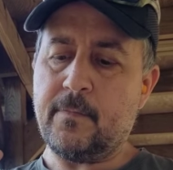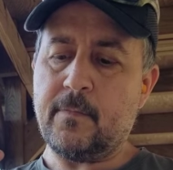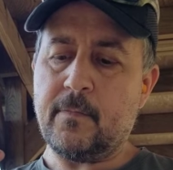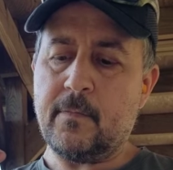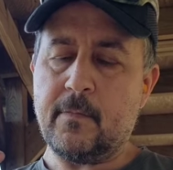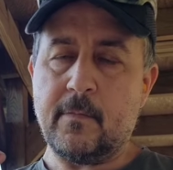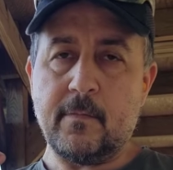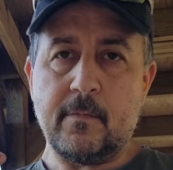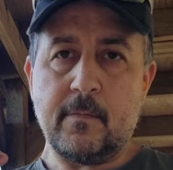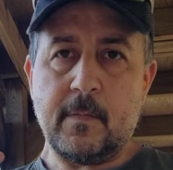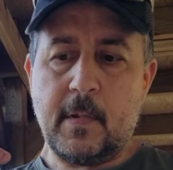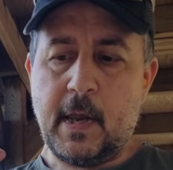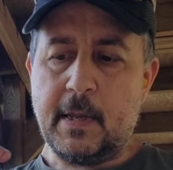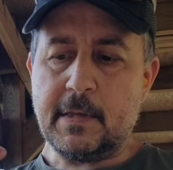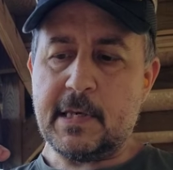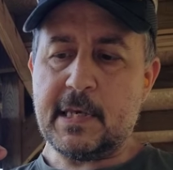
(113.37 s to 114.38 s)

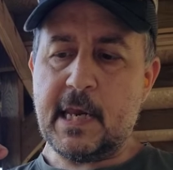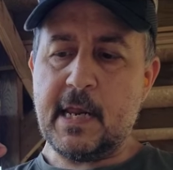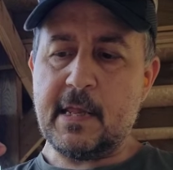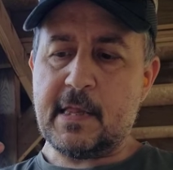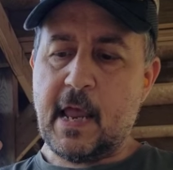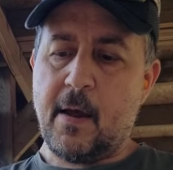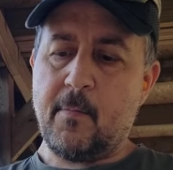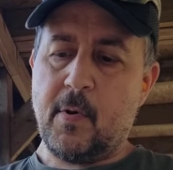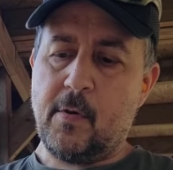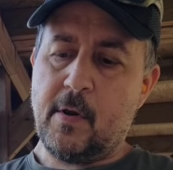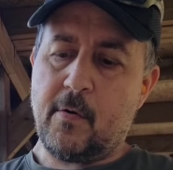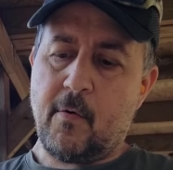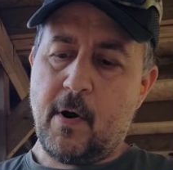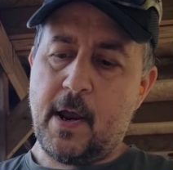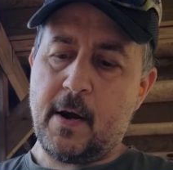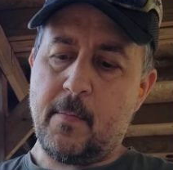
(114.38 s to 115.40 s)
And seat that bullet
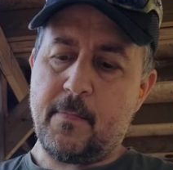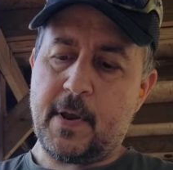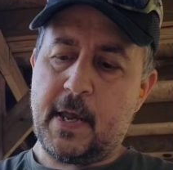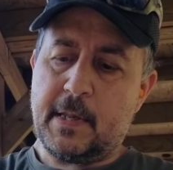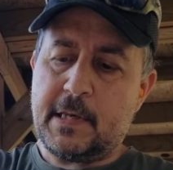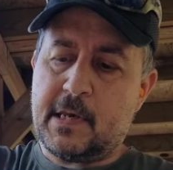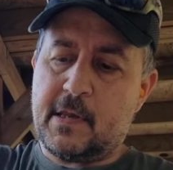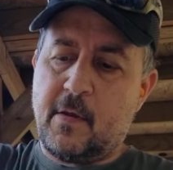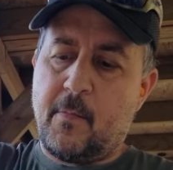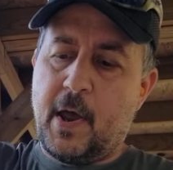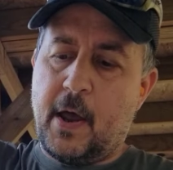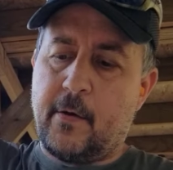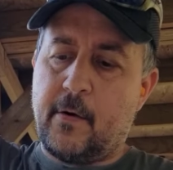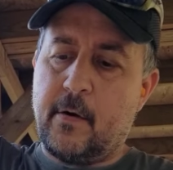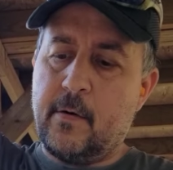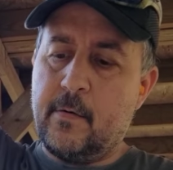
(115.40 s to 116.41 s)
right against the
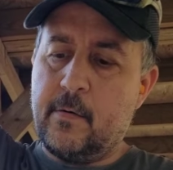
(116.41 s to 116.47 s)
powder.